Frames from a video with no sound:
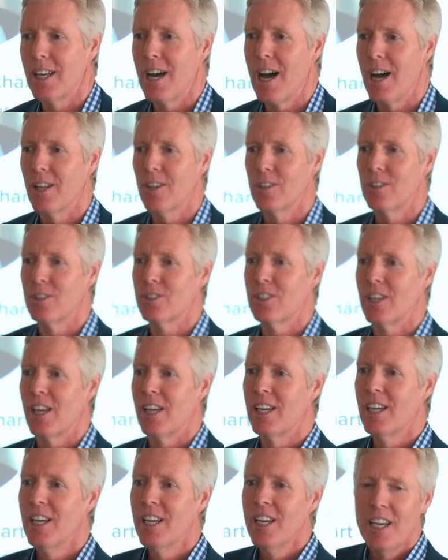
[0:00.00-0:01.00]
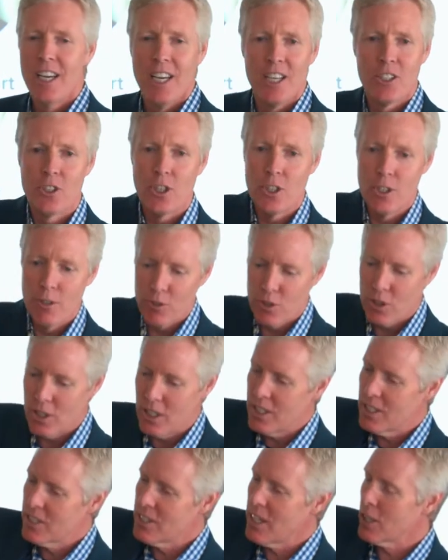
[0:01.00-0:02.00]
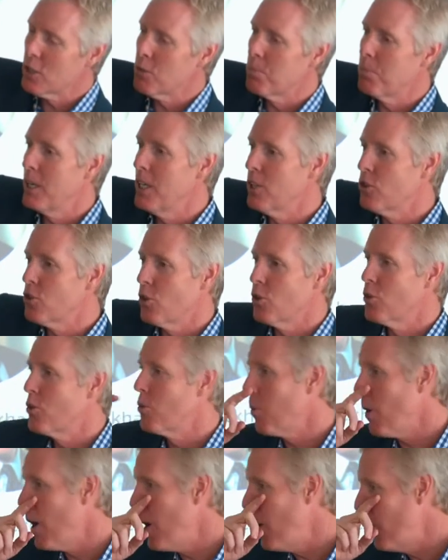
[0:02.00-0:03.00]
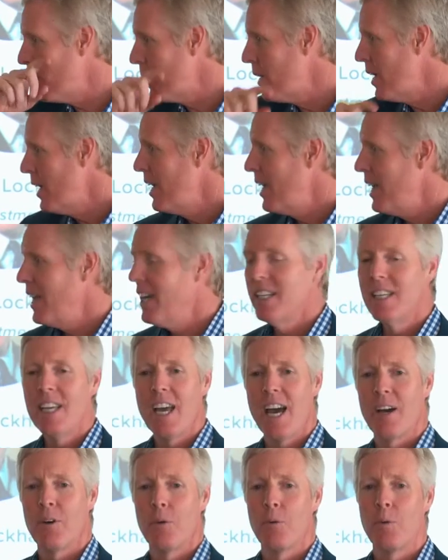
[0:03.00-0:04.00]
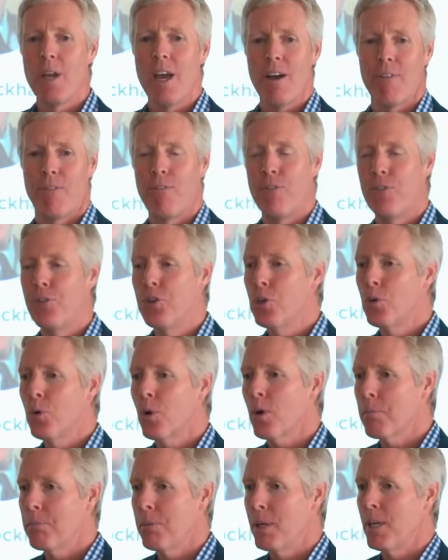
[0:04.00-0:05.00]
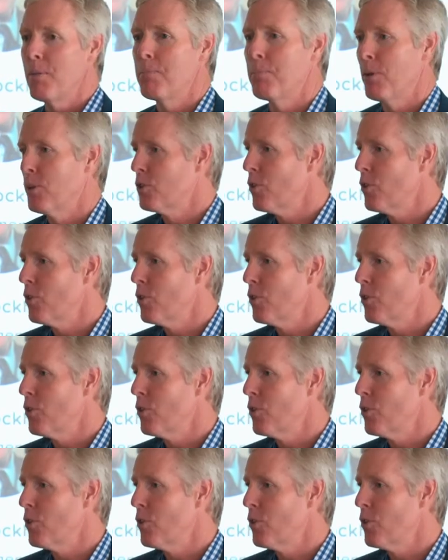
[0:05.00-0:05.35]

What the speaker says: And so you've seen this exponential growth, and yet we have fewer people.